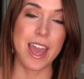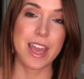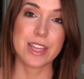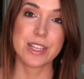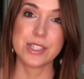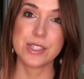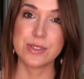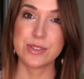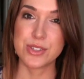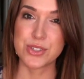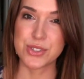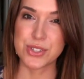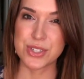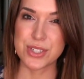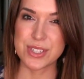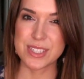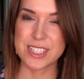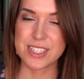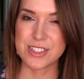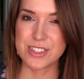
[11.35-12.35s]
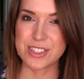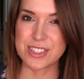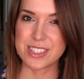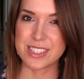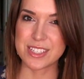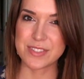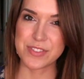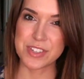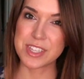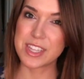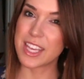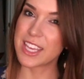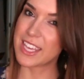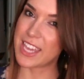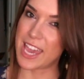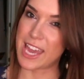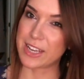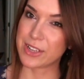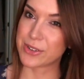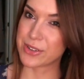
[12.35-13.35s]
and neutrals and just different
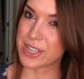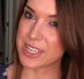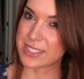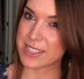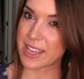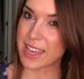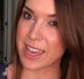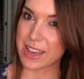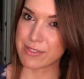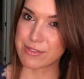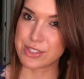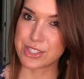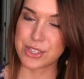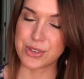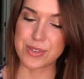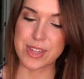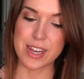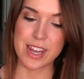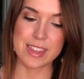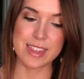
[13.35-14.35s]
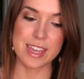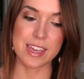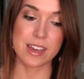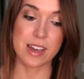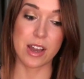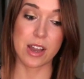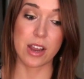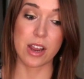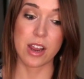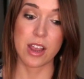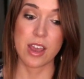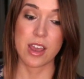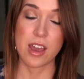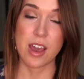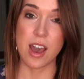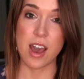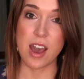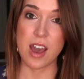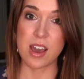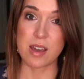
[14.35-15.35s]
like categories I have too that I think are
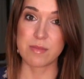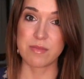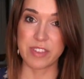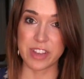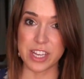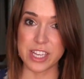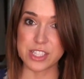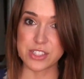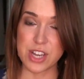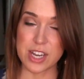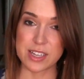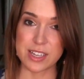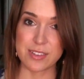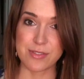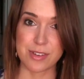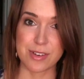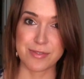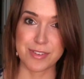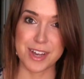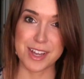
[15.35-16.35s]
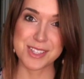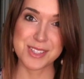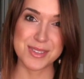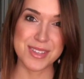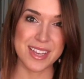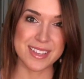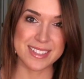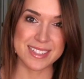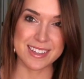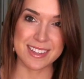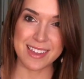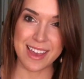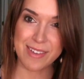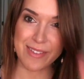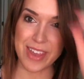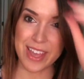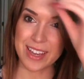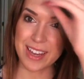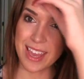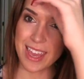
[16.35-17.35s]
um, very trendy for fall two thousand
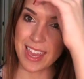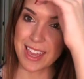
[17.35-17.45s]
eleven.